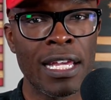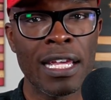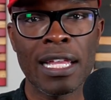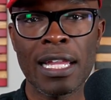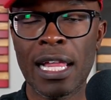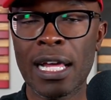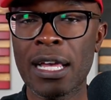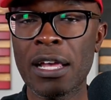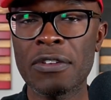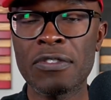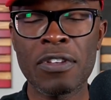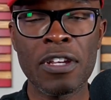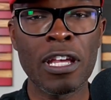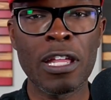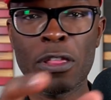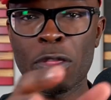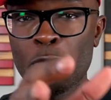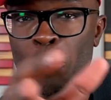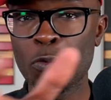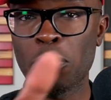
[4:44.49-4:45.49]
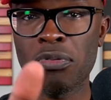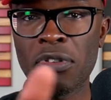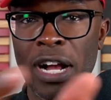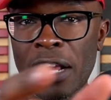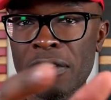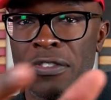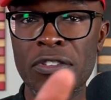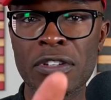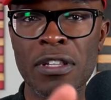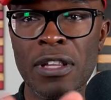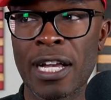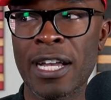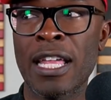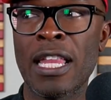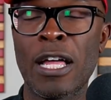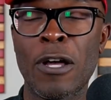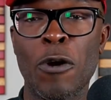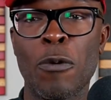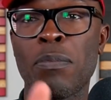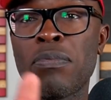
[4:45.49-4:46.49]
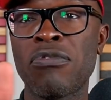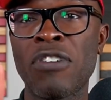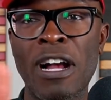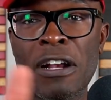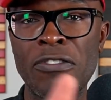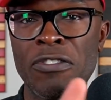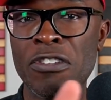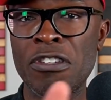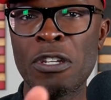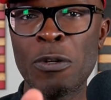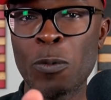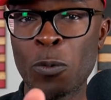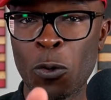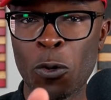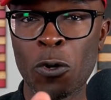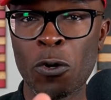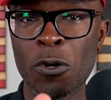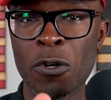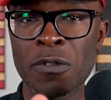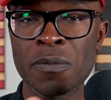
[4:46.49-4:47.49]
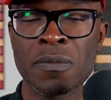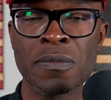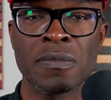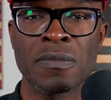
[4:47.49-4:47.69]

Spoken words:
like I said, through proxy, like kind of like a proxy war.